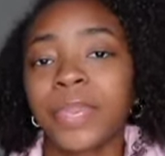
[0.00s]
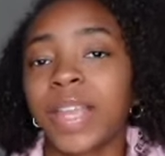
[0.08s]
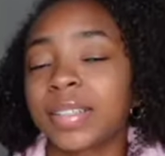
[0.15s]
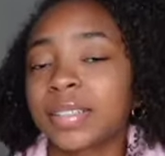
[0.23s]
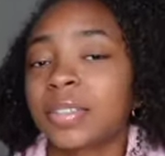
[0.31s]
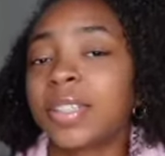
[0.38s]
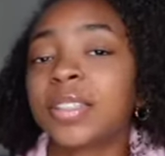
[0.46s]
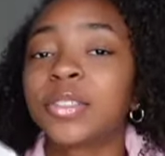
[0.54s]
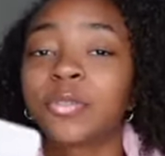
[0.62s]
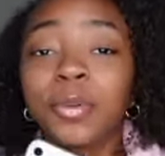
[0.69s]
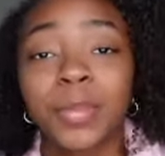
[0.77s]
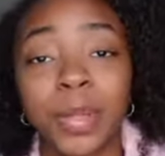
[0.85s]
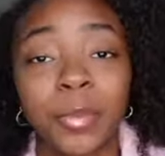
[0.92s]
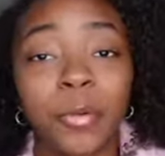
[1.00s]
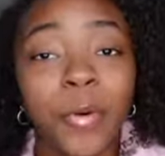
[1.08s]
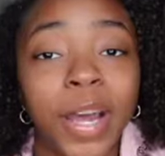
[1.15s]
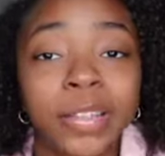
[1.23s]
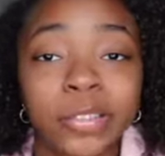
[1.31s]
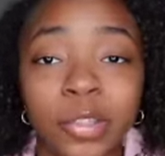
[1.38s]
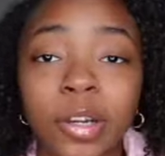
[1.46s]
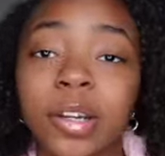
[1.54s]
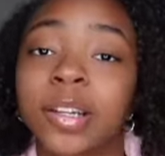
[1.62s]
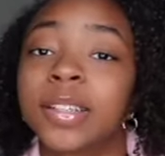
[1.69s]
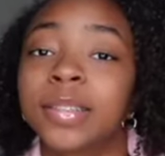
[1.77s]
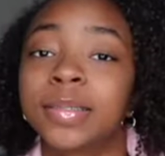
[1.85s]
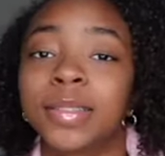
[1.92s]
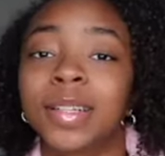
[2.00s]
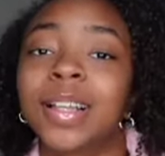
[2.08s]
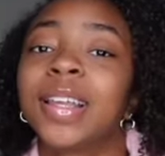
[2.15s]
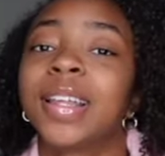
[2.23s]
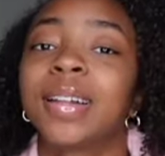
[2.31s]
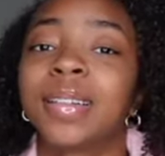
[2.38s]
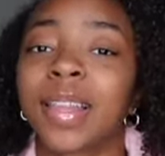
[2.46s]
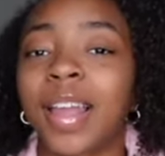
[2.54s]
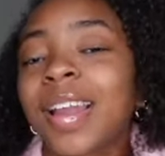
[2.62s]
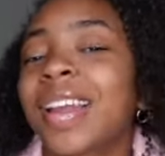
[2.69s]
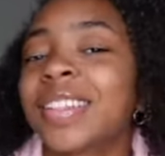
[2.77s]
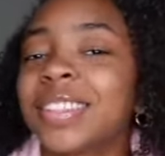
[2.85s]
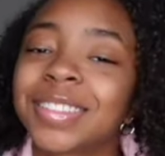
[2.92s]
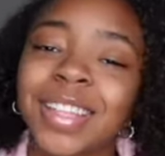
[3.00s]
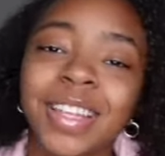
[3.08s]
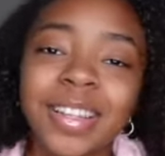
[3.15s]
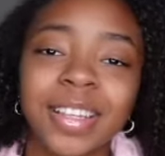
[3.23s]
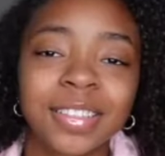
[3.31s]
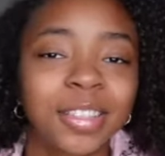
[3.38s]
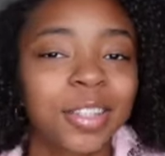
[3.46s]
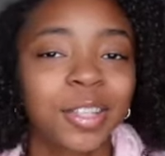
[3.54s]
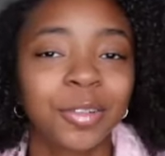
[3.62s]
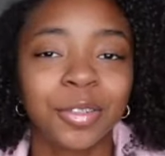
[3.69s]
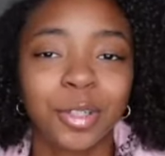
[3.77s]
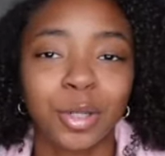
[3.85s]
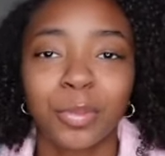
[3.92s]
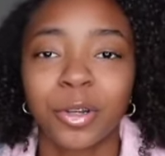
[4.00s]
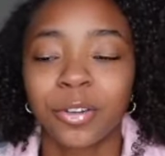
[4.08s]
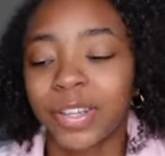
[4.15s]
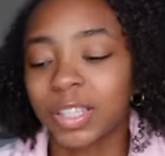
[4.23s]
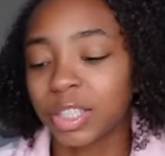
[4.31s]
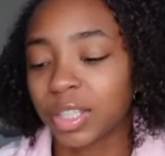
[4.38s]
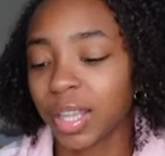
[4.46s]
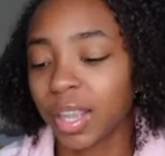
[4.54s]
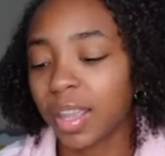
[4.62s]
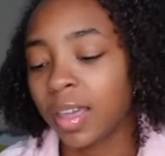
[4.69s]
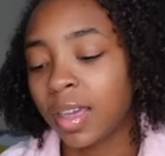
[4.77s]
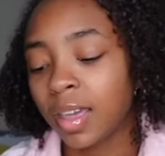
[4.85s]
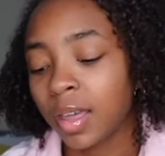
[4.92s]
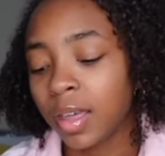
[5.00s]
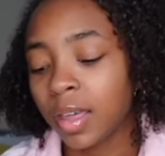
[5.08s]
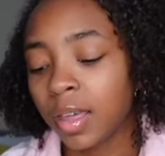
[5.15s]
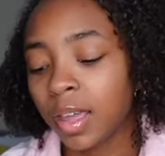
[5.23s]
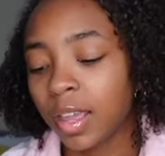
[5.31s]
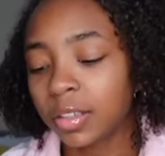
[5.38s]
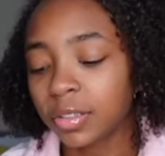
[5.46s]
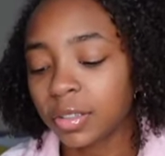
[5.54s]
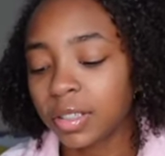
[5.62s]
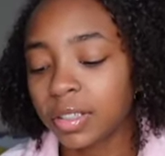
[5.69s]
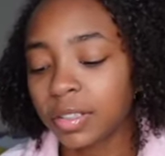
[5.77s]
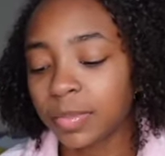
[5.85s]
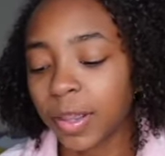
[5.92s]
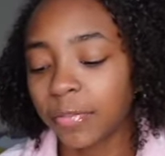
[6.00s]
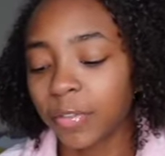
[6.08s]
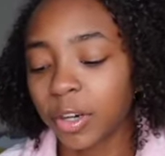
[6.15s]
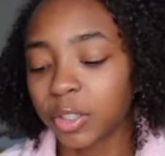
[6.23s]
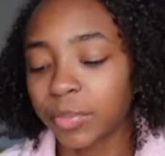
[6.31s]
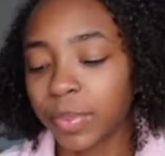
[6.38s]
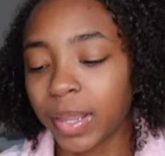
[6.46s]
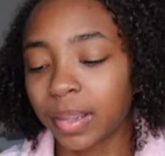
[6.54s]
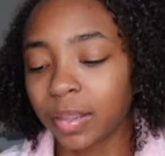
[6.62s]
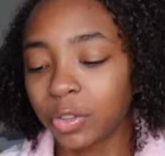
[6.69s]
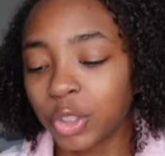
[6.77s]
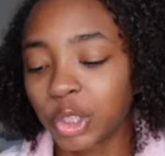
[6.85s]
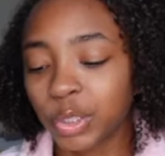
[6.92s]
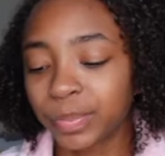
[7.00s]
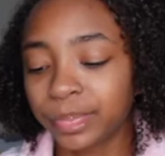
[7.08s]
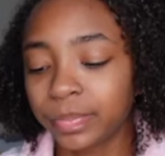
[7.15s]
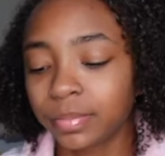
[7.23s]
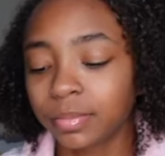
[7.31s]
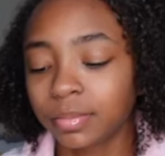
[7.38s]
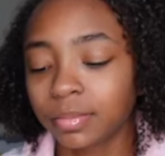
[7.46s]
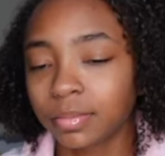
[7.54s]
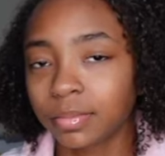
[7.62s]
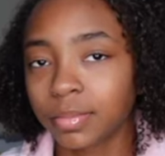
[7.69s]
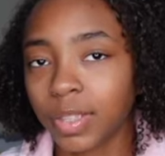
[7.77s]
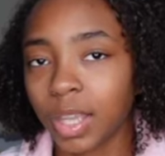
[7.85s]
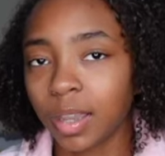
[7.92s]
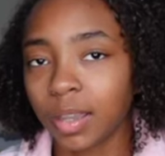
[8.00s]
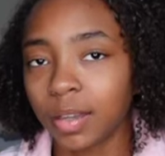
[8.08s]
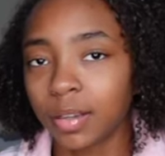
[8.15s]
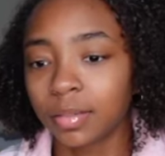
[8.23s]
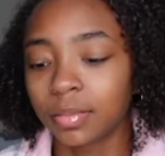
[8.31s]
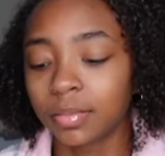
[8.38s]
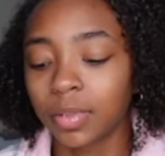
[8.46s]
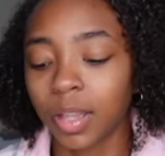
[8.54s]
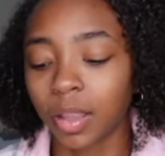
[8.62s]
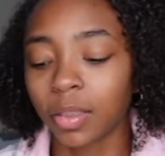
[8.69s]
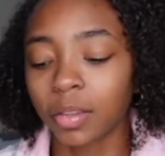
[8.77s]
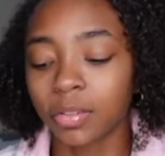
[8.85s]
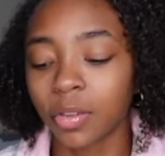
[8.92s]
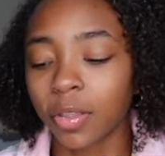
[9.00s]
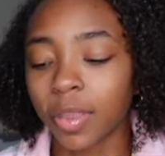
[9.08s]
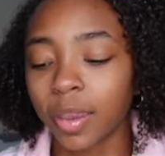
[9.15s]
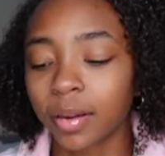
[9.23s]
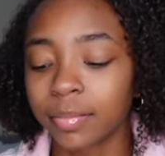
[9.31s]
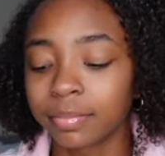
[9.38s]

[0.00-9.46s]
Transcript: I still need to remember why I started. And like, I just think that's a cute little motivation thing. And so this is my first page. Oh, nothing's on there.